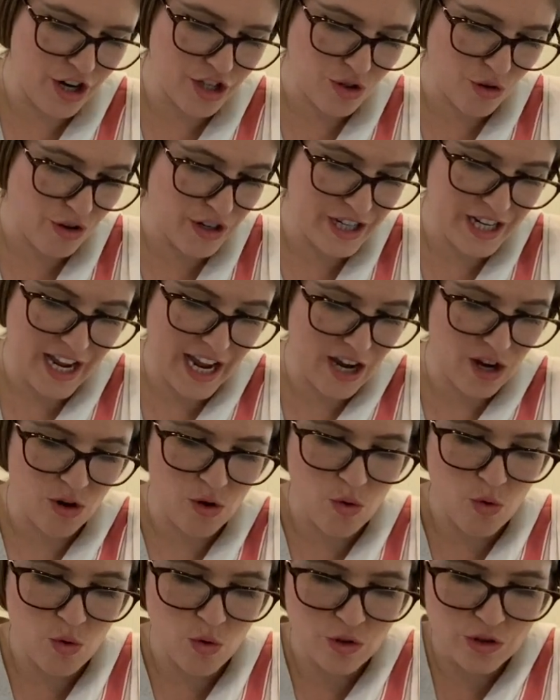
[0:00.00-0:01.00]
It's already getting
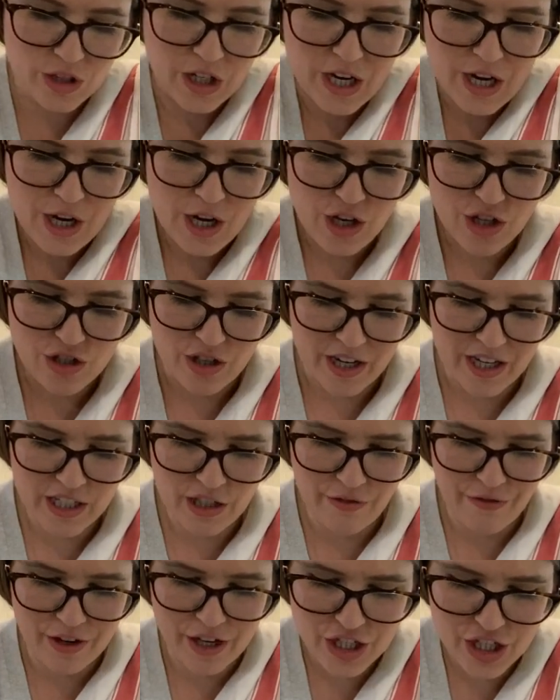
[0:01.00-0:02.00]
cold, so I need
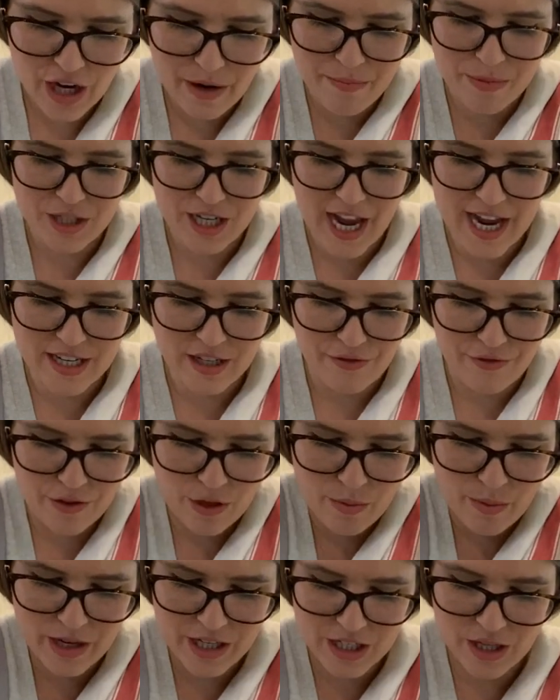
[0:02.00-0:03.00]
to finish it, protect it for
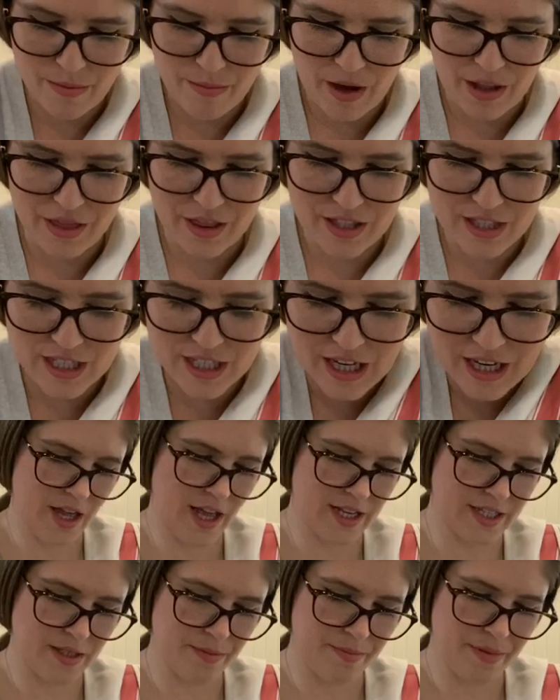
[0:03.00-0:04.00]
the winter months.
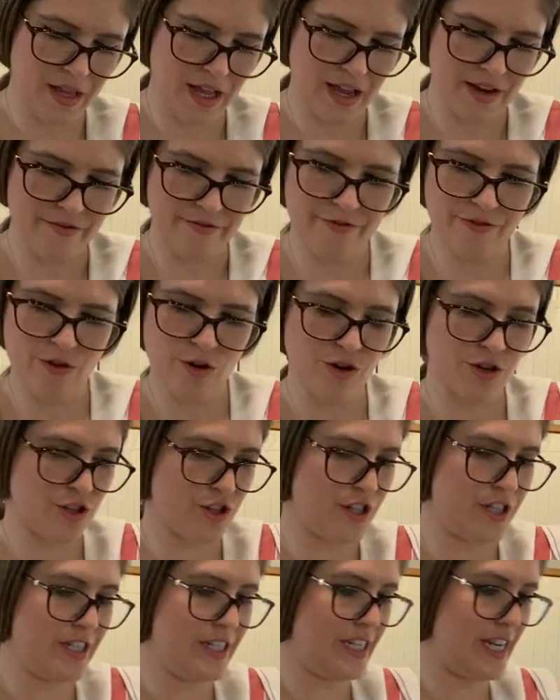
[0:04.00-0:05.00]
That is the plan for
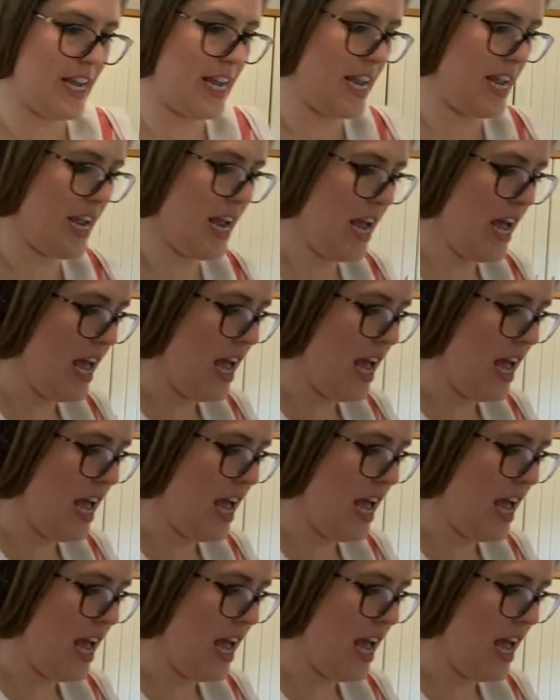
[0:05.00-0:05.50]
today.